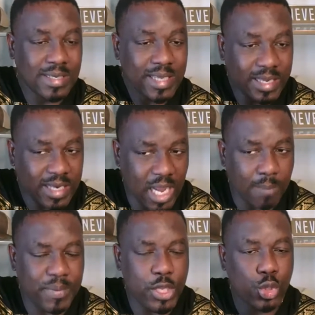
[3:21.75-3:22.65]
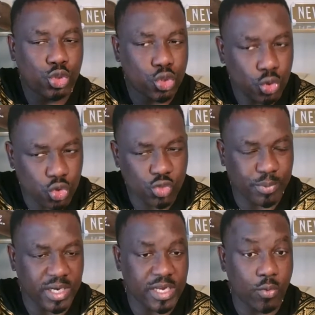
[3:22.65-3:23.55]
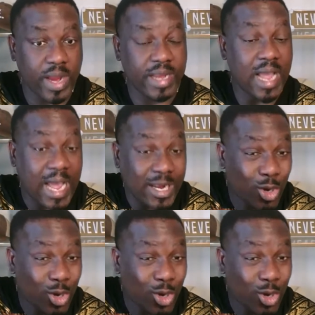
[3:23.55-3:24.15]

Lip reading: in helping you to lose body weight and